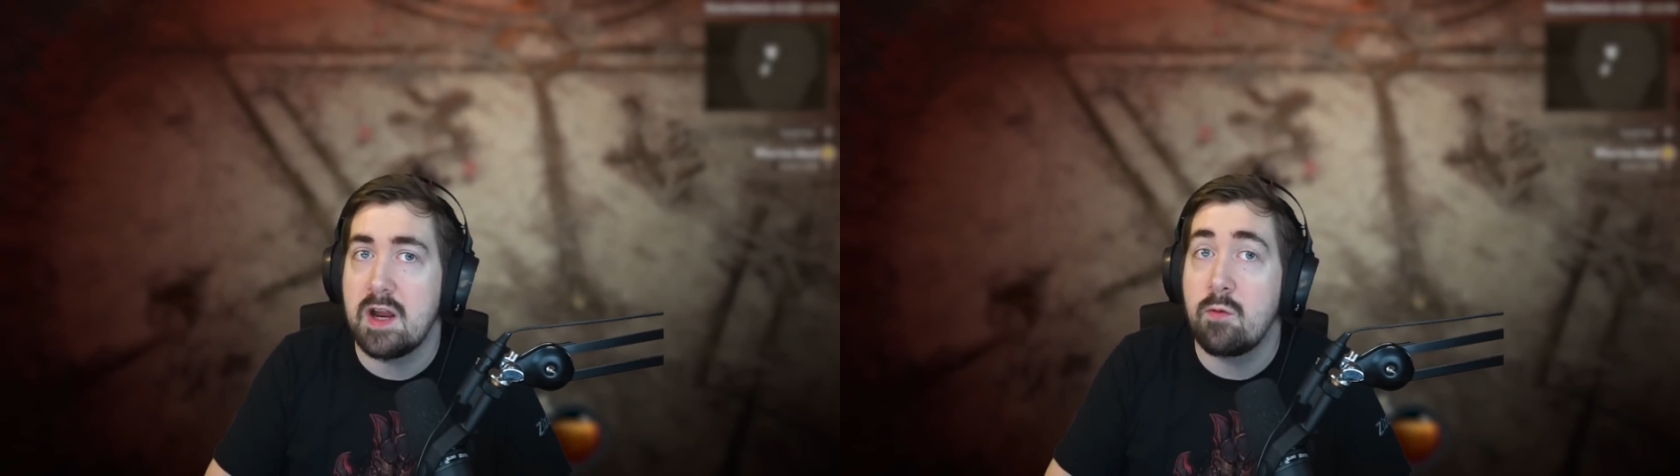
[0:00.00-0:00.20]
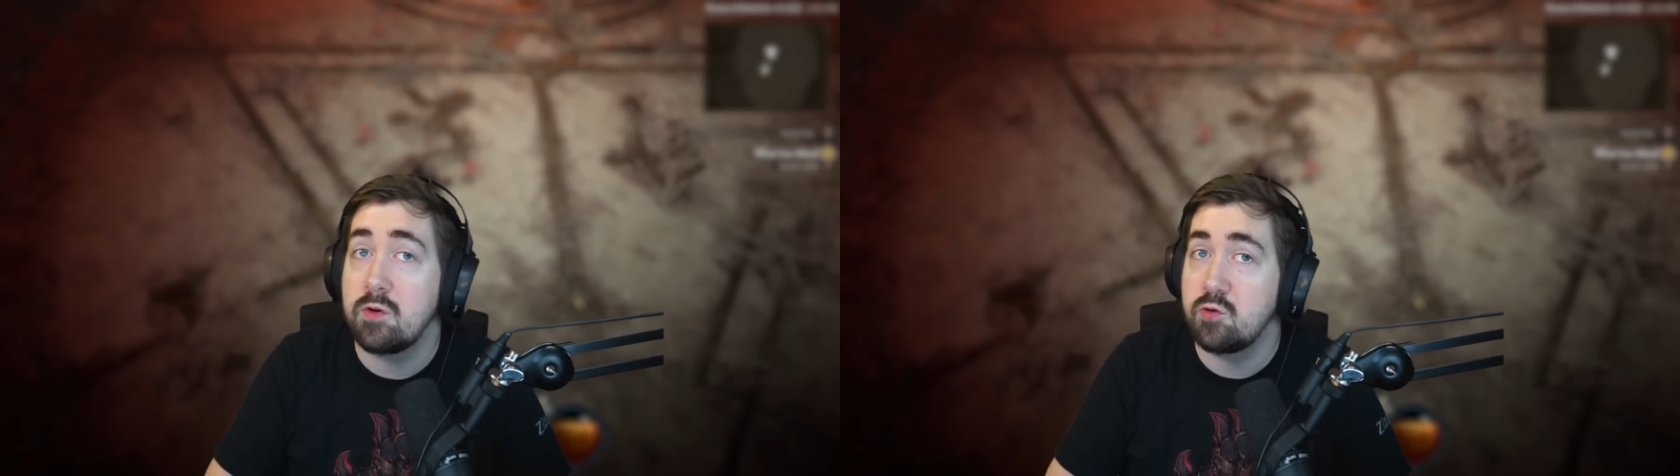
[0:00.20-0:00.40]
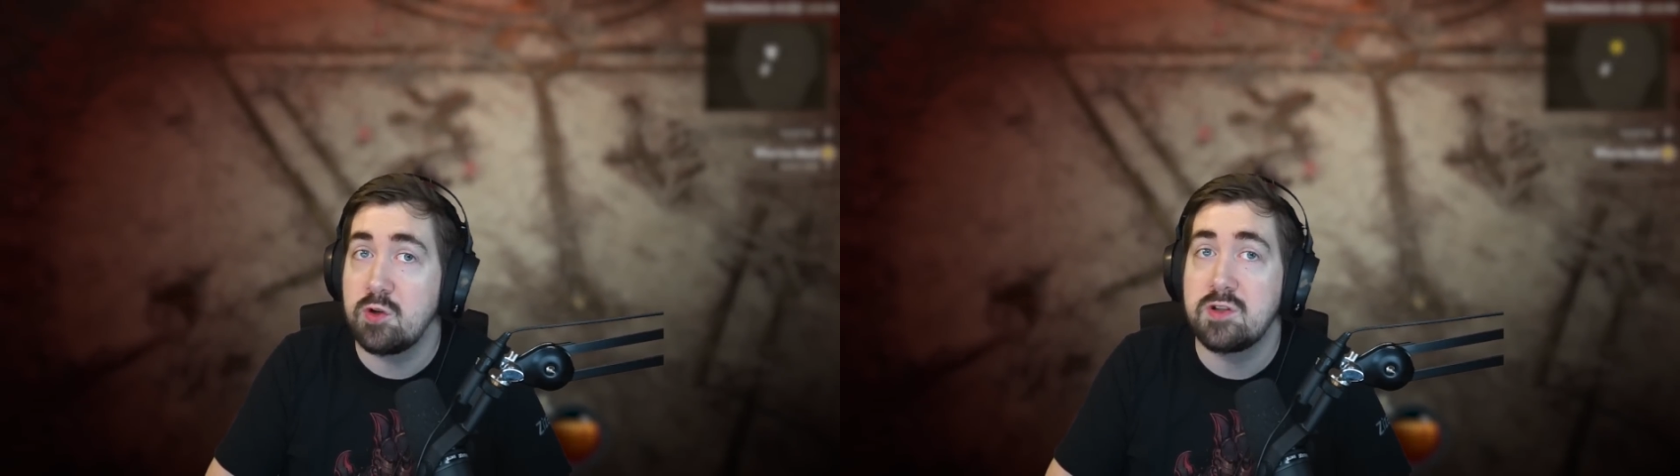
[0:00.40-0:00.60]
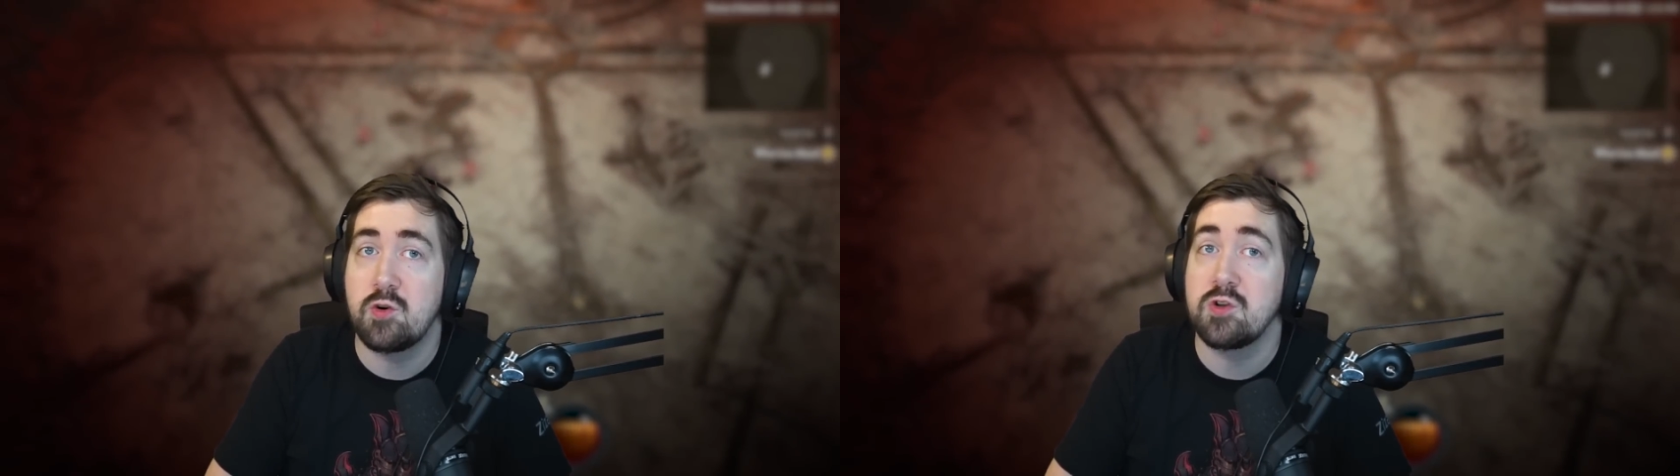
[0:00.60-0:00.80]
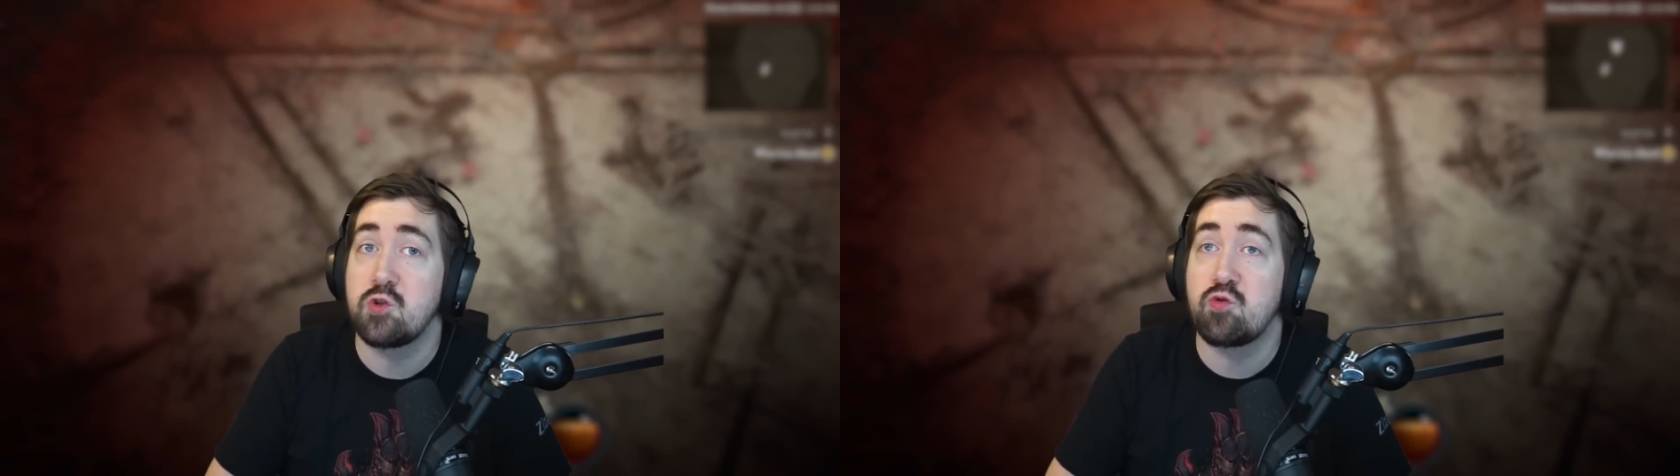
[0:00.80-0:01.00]
where Druids are
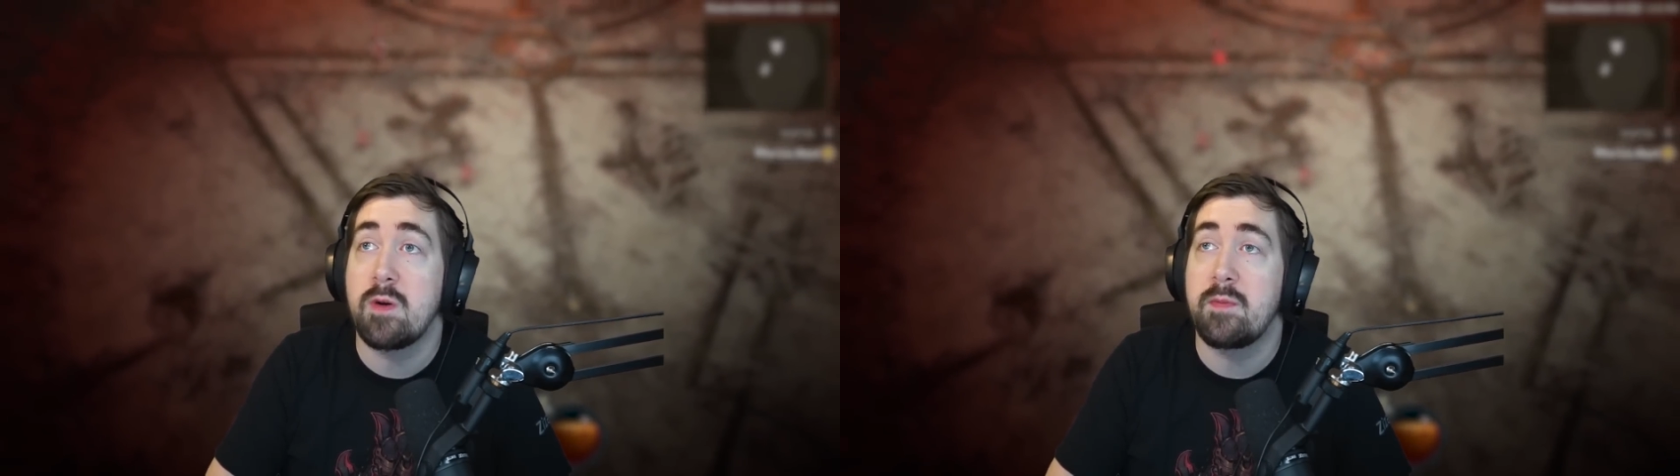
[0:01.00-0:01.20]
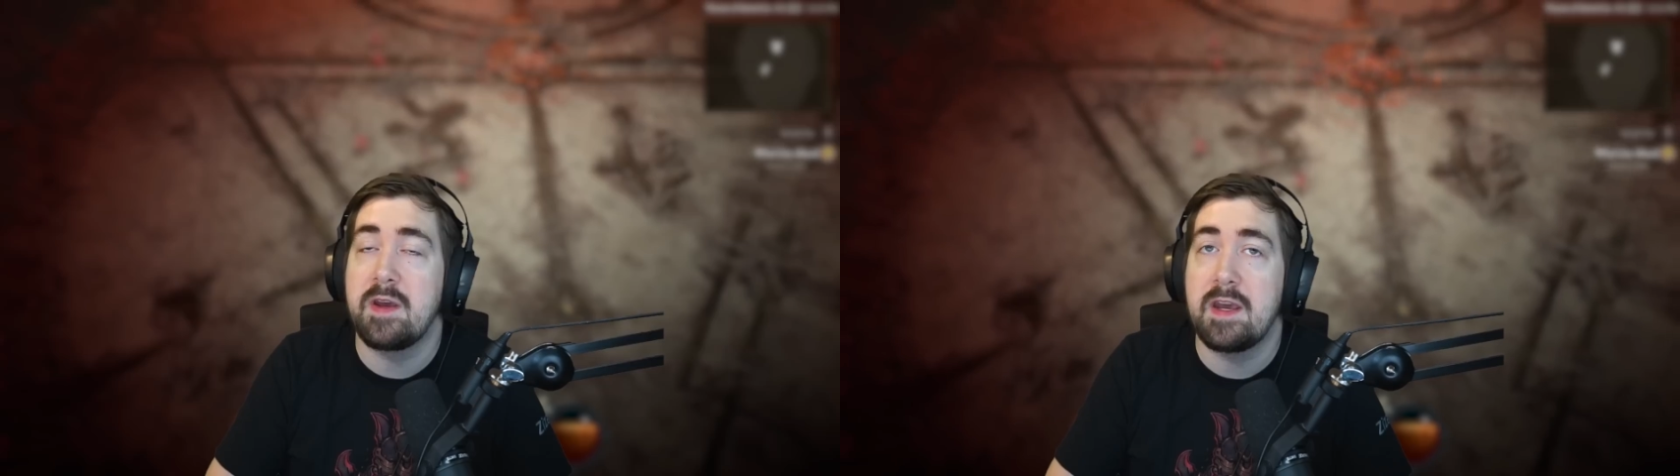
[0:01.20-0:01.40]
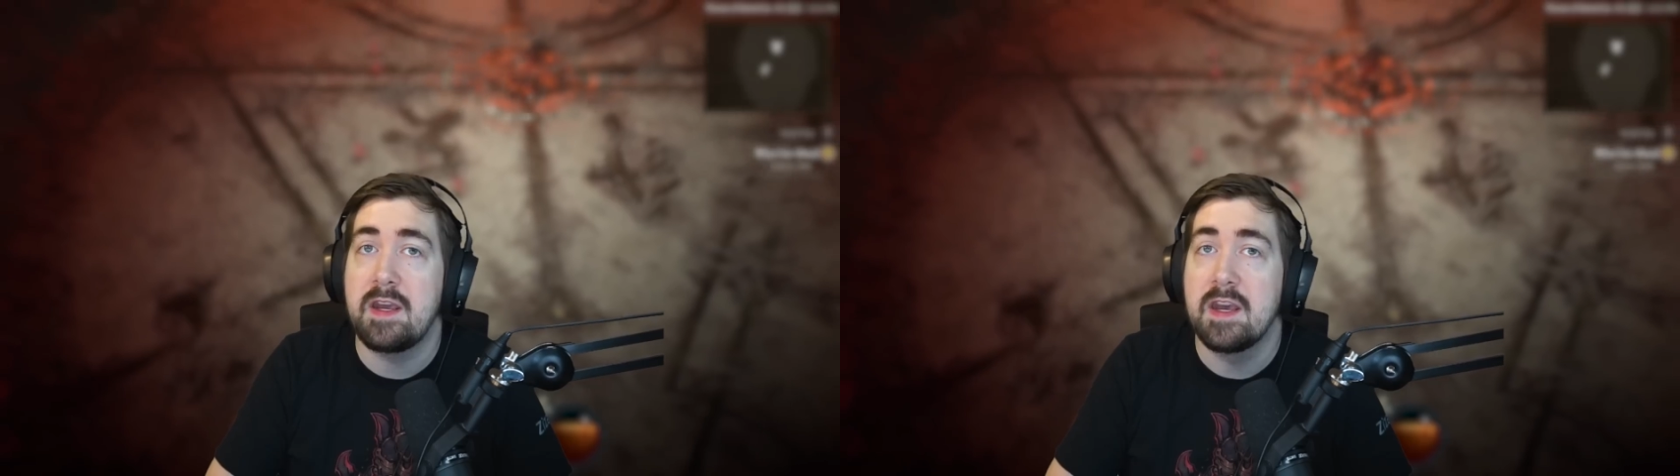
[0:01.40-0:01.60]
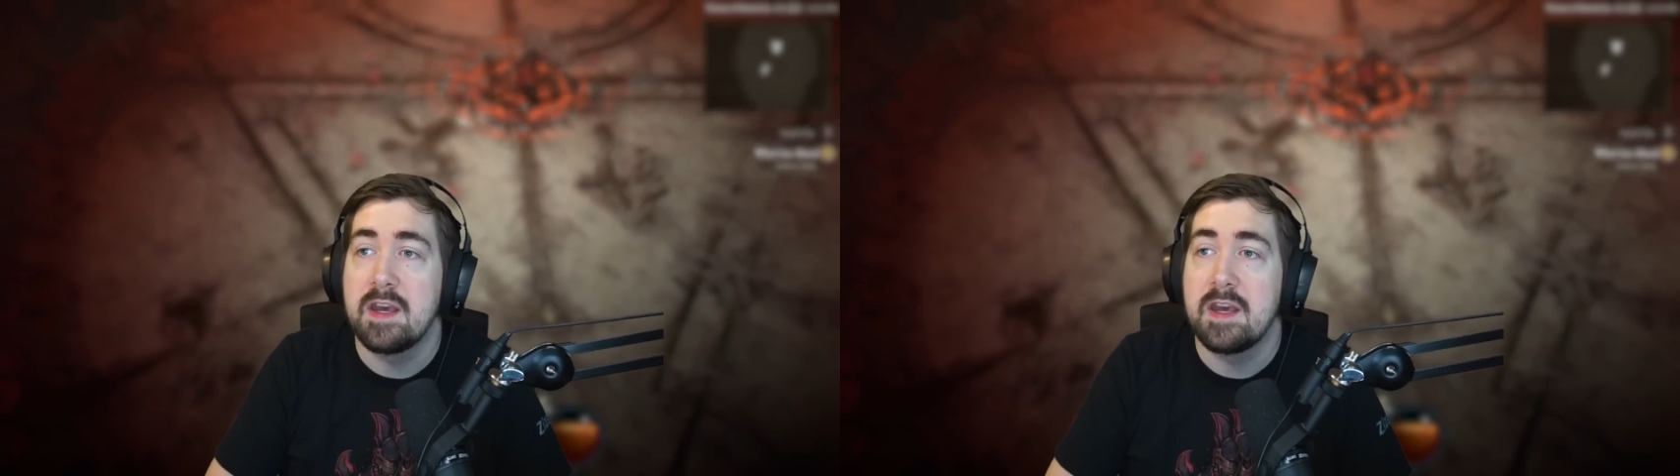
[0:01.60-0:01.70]
also dropping